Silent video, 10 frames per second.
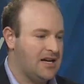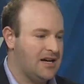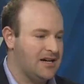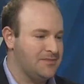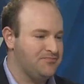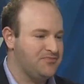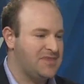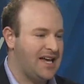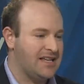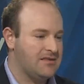um,
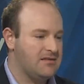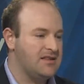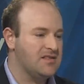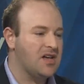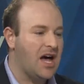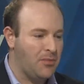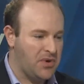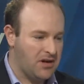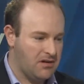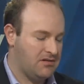that this
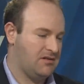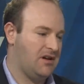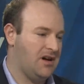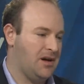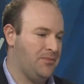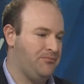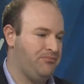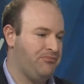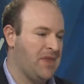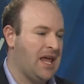topic
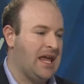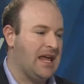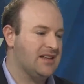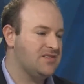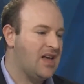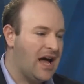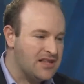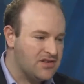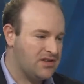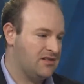um, is
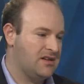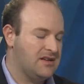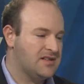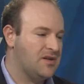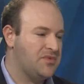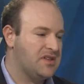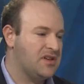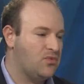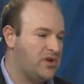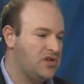not something
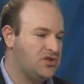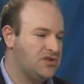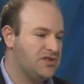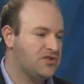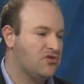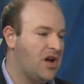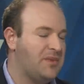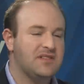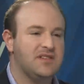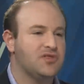that we should
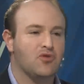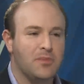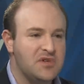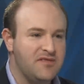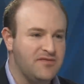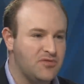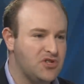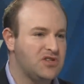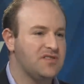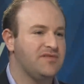describe as disruptive,
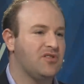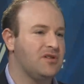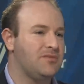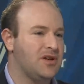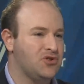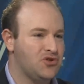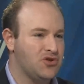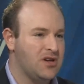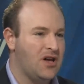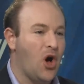which is a very
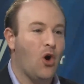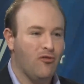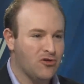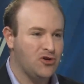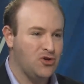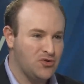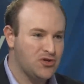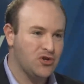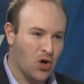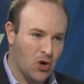much
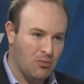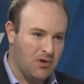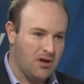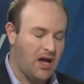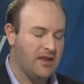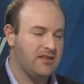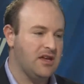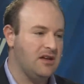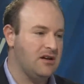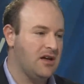overused term, I
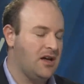think,